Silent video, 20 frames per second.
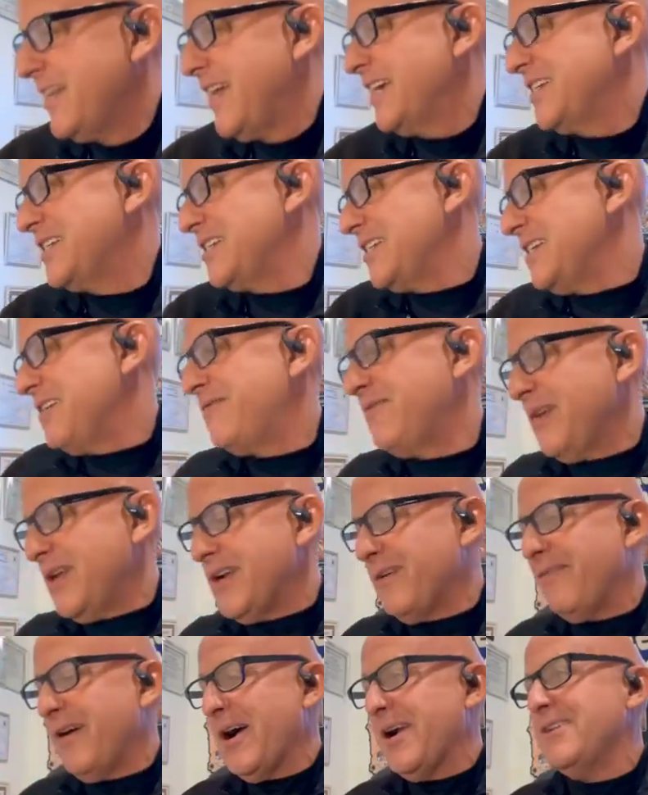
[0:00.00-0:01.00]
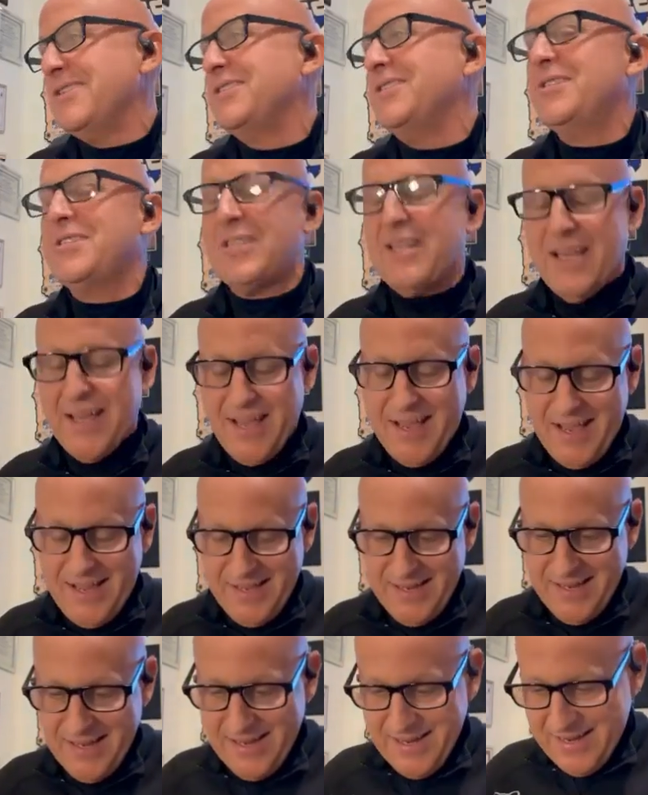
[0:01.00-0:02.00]
Actually, a friend of ours,
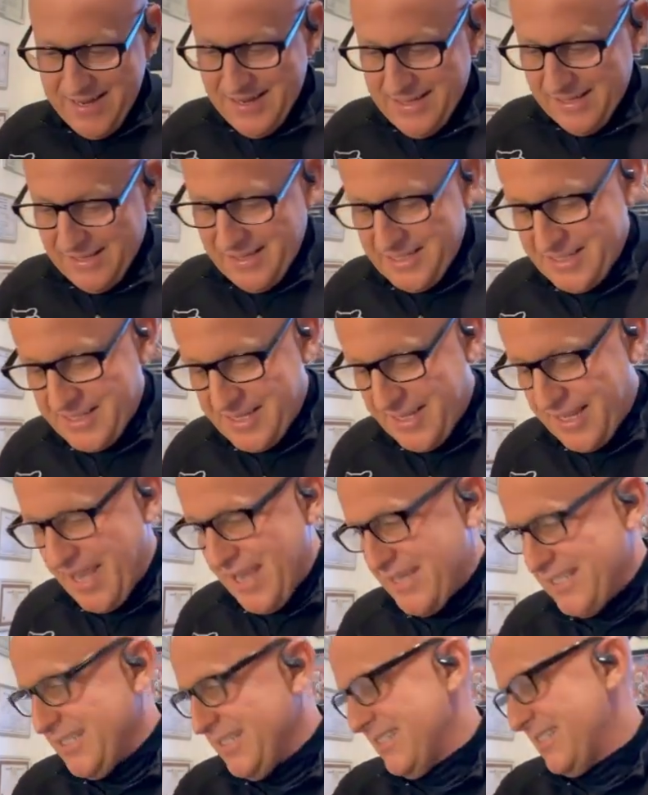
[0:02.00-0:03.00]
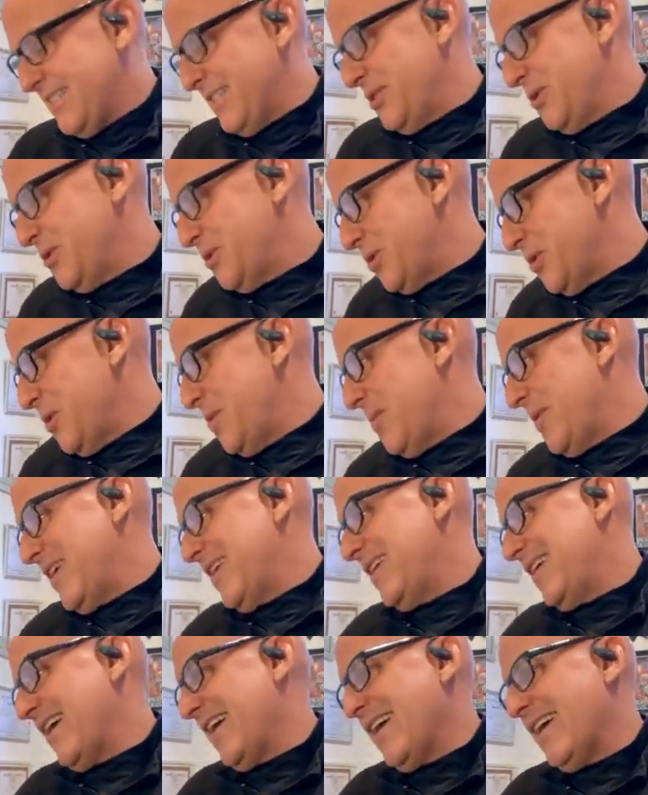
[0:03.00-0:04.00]
listing agent
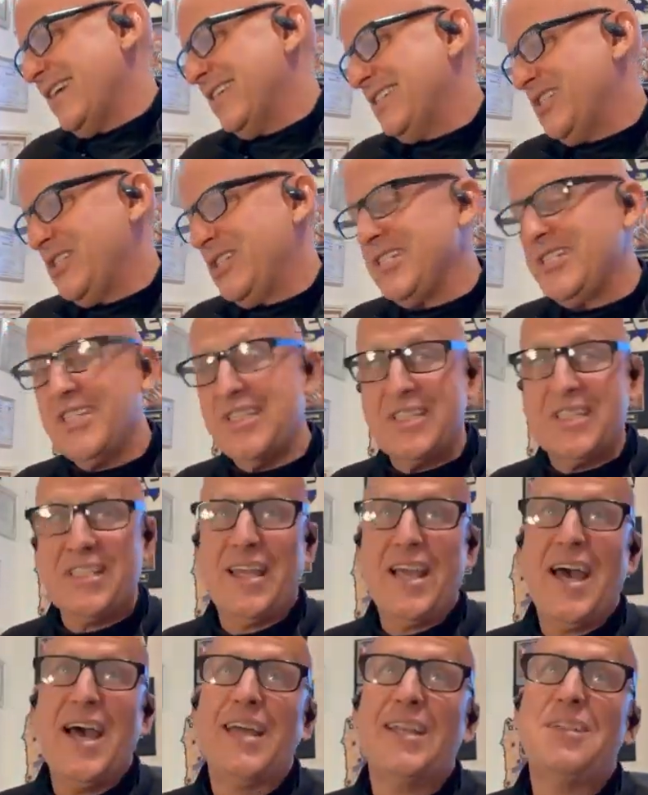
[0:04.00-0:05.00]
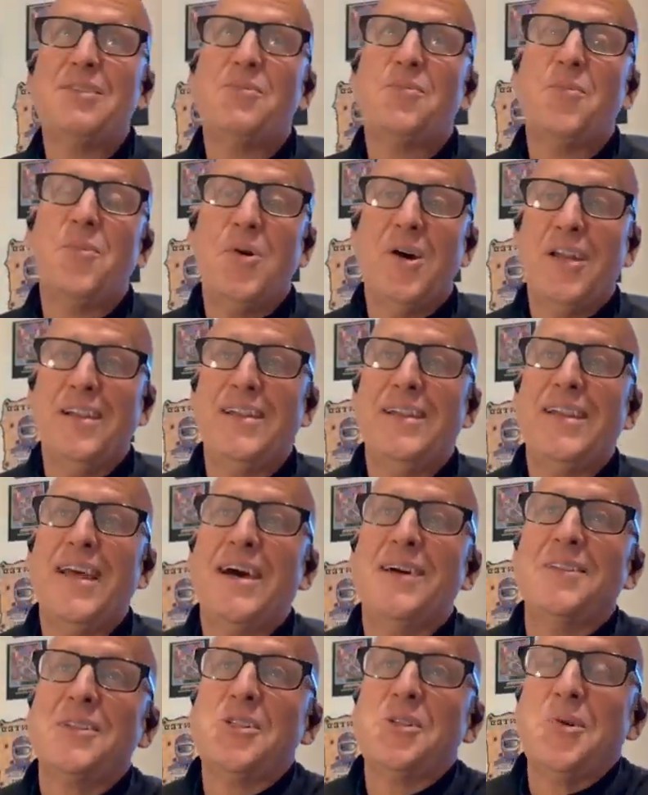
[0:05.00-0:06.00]
Susumi, she just got one
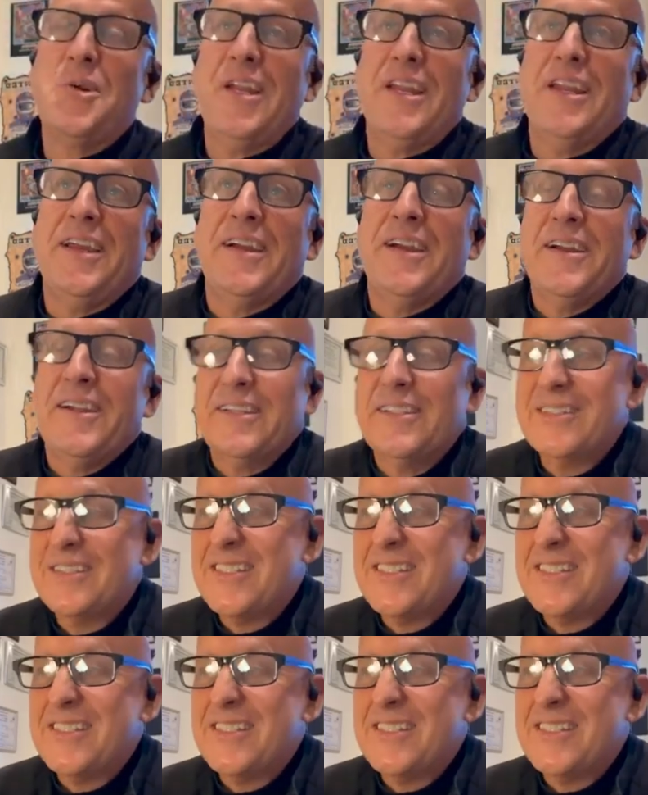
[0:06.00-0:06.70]
down the street here,